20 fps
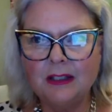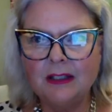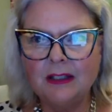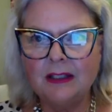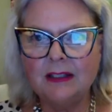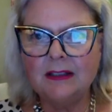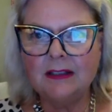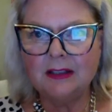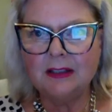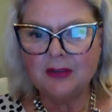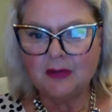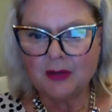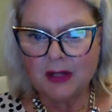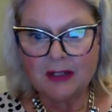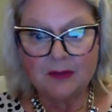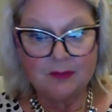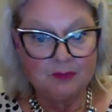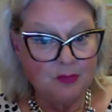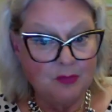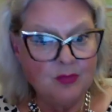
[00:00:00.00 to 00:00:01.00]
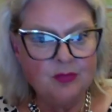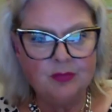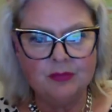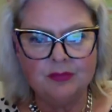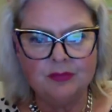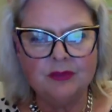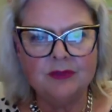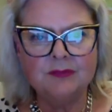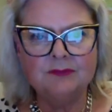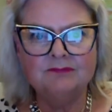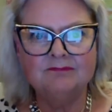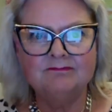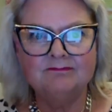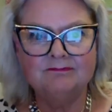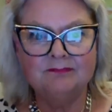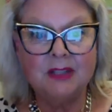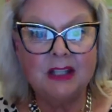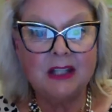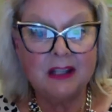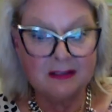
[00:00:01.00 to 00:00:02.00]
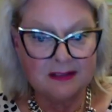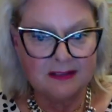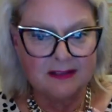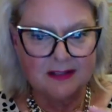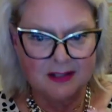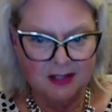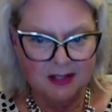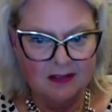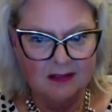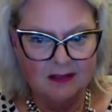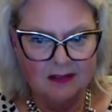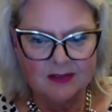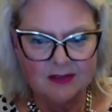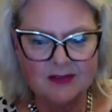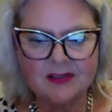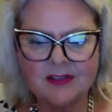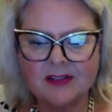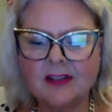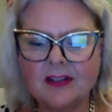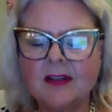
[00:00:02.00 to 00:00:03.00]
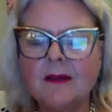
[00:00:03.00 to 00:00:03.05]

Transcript: in a great mood because of the colors,